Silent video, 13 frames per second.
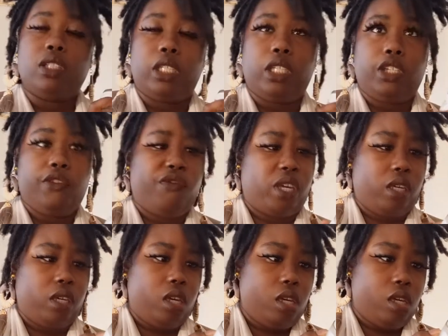leaf
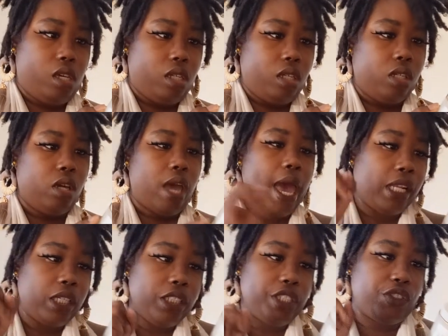and
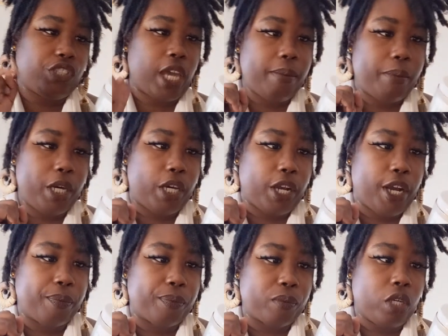aloe leaf shea
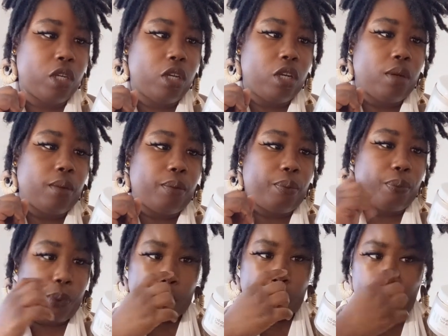butter
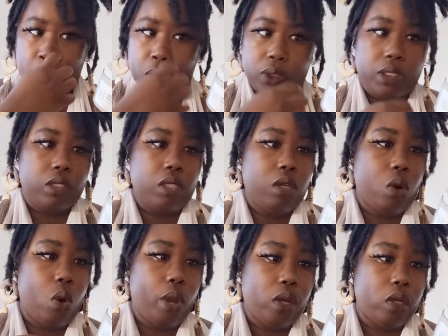primrose
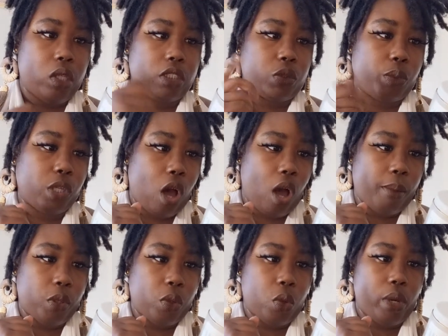oil sweet
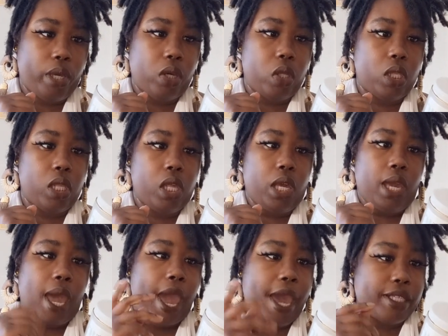almond oil
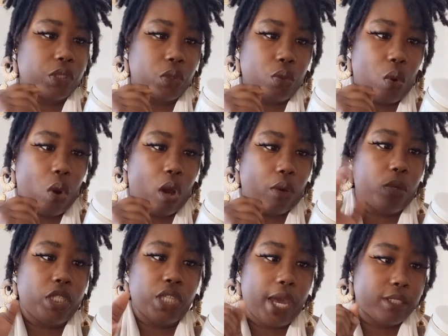hazel water
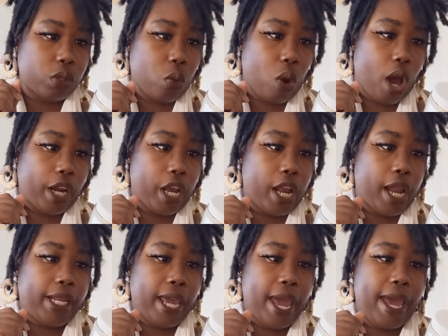witch hazel water
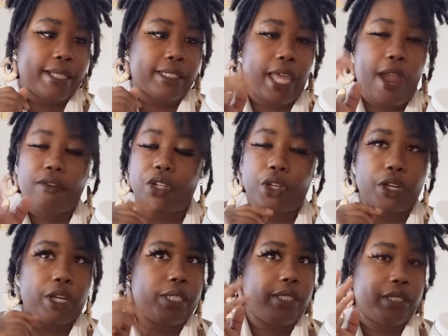and it has
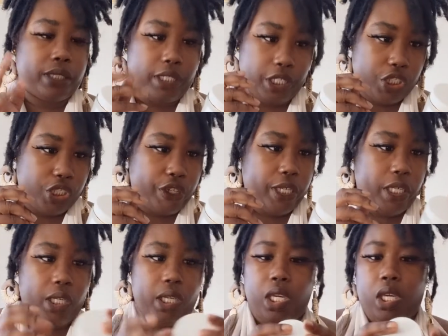lavender tea tree